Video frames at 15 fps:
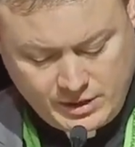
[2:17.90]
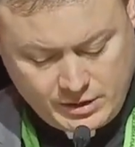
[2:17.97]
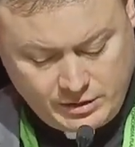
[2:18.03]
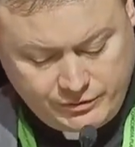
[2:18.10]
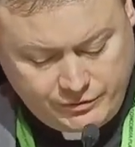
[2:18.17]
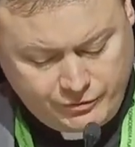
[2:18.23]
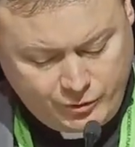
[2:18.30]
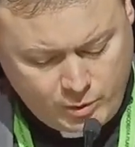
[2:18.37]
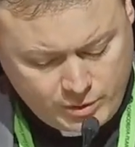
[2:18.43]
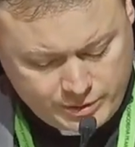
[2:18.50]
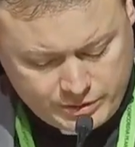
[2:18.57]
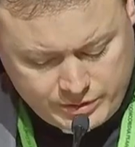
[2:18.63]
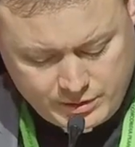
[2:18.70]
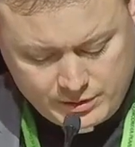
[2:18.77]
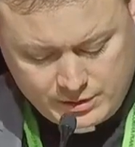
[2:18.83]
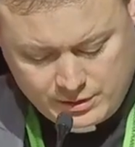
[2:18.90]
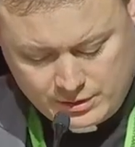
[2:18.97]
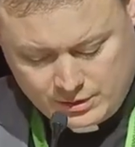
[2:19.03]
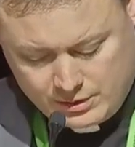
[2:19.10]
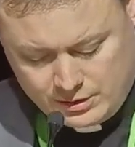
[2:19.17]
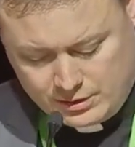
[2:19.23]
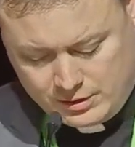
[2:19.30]
And the fourth
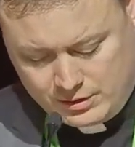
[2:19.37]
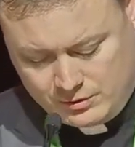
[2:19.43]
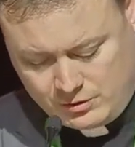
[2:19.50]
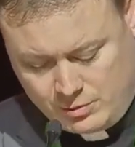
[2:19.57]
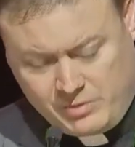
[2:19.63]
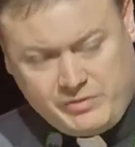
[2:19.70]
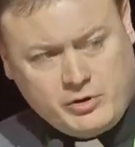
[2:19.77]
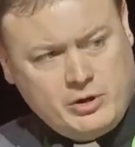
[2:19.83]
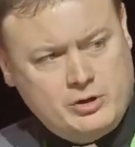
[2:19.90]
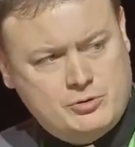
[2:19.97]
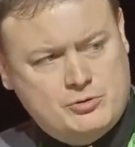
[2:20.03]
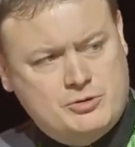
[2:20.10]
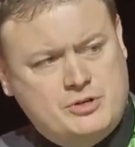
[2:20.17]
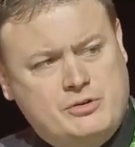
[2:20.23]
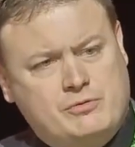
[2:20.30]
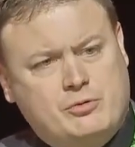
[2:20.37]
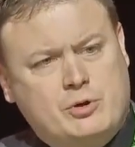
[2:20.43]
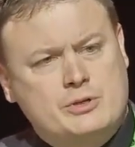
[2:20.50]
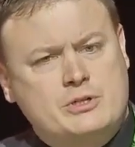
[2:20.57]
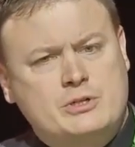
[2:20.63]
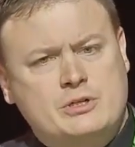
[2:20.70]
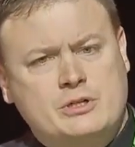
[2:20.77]
will be very interesting
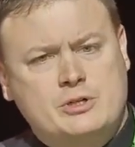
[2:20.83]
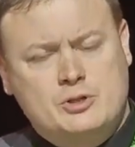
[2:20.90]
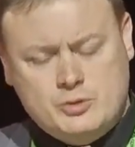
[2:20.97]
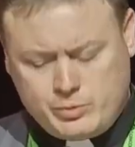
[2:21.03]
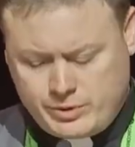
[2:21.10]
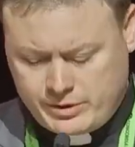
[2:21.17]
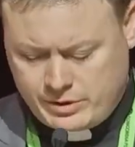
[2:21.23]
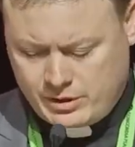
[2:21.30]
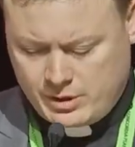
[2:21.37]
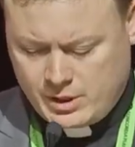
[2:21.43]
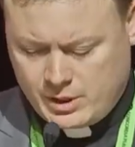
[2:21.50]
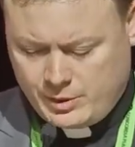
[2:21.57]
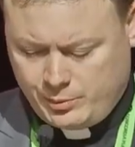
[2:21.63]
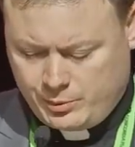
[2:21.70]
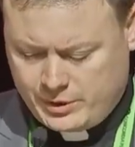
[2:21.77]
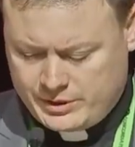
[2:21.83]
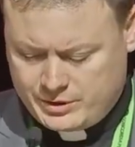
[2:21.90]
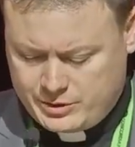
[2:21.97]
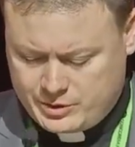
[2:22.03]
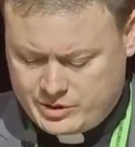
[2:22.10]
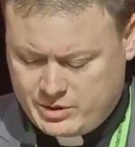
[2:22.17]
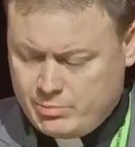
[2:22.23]
for us. It deals with
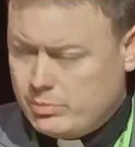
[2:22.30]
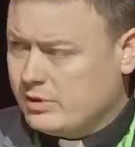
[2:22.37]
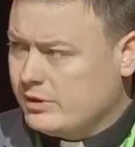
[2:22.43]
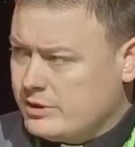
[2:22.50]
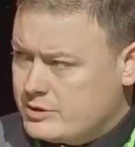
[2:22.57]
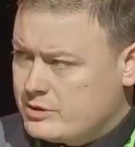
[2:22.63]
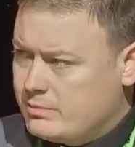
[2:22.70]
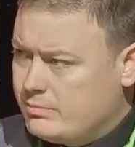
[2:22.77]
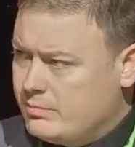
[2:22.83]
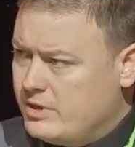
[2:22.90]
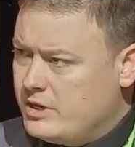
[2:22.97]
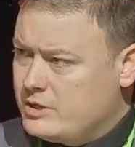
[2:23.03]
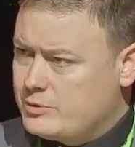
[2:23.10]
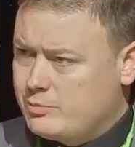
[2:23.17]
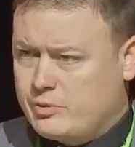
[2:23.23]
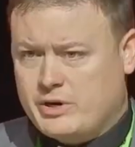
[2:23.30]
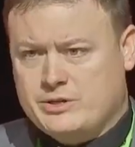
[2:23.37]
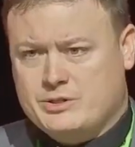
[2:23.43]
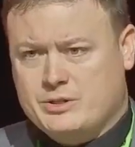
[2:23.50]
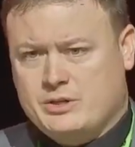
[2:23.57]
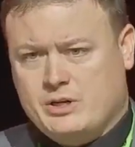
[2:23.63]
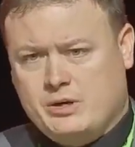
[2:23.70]
what symbolism is
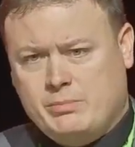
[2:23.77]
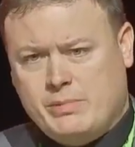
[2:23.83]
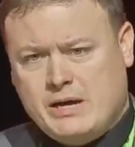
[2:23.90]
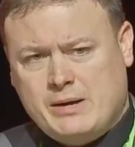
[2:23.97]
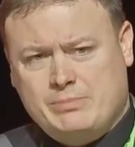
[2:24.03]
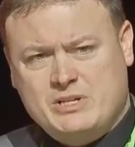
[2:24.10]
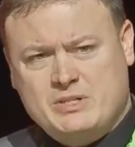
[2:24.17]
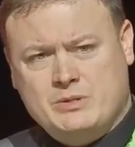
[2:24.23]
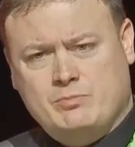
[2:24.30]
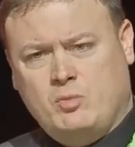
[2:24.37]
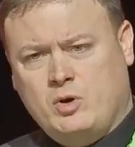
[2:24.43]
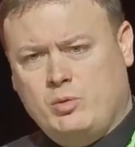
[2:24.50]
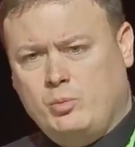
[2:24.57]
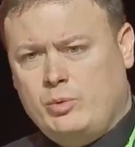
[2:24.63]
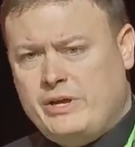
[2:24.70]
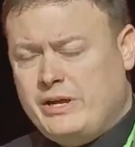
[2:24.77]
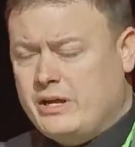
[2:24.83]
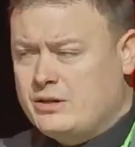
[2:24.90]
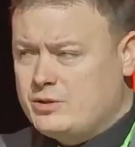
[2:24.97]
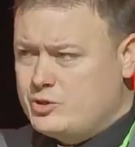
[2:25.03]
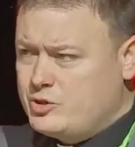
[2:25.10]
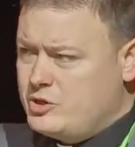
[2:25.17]
present in baptism, what we
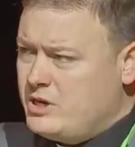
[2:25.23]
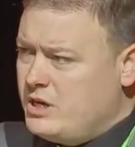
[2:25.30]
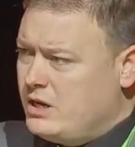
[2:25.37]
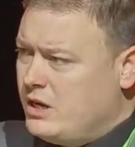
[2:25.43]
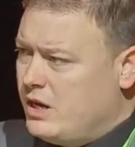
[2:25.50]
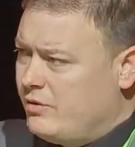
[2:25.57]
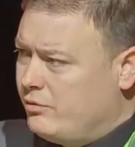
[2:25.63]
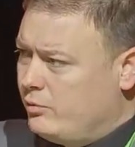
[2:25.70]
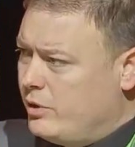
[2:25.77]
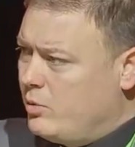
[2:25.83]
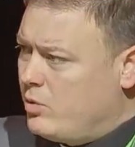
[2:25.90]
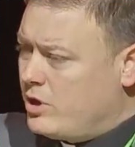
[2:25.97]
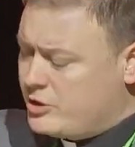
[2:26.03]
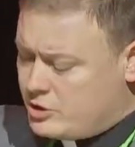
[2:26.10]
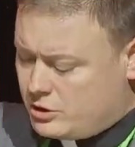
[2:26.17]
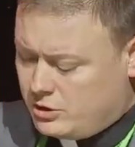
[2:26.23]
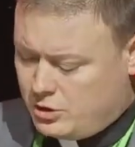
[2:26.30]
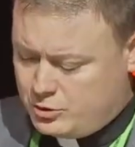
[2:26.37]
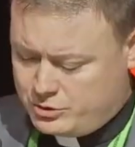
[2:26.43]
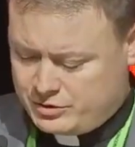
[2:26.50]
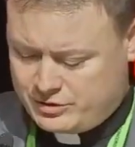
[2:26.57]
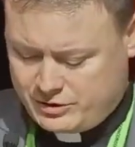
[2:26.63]
can see if we watch
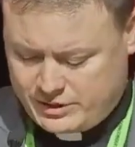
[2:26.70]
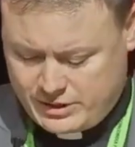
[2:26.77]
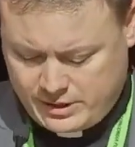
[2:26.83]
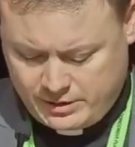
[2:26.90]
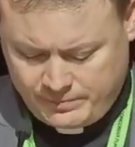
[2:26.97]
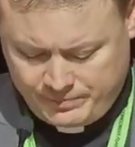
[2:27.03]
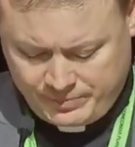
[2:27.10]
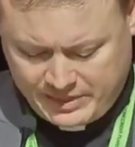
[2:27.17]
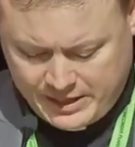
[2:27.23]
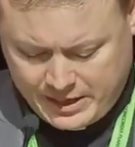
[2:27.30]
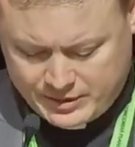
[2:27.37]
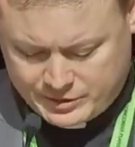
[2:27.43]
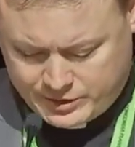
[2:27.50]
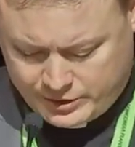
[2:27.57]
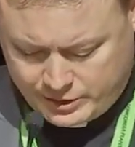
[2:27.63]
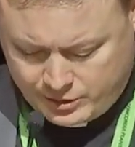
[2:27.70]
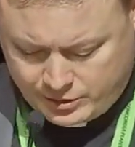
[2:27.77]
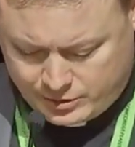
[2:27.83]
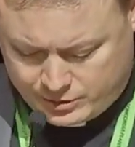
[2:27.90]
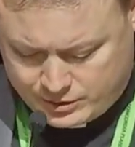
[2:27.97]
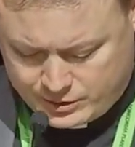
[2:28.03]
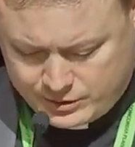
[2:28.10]
closely as it
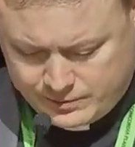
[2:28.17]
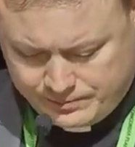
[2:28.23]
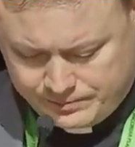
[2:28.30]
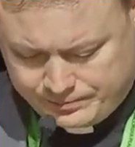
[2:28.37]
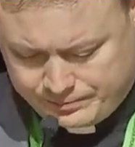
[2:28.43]
occurs.